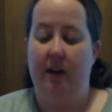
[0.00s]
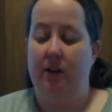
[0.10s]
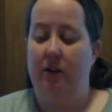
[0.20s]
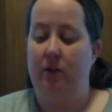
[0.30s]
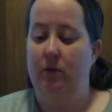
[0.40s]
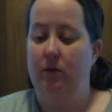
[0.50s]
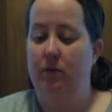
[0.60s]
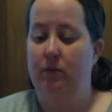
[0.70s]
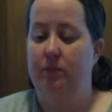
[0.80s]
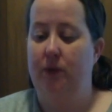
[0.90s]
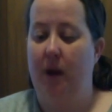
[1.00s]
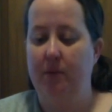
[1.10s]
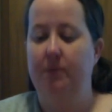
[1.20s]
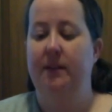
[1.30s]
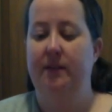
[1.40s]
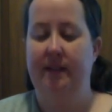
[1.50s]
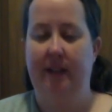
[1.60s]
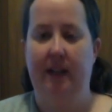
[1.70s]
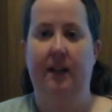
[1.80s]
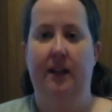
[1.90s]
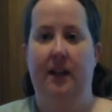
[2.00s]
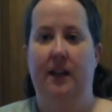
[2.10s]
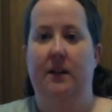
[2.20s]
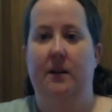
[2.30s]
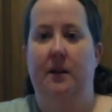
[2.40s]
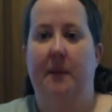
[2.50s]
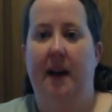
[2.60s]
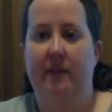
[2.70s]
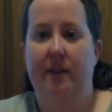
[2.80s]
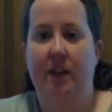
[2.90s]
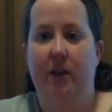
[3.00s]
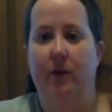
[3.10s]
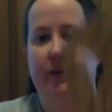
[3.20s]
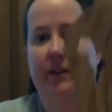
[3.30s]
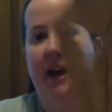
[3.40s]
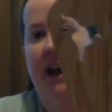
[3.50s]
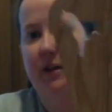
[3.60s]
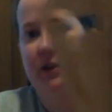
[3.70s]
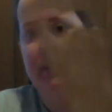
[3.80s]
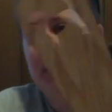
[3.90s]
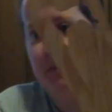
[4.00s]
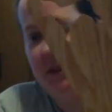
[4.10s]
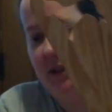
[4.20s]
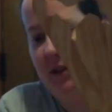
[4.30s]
You probably have seen in my videos that I typically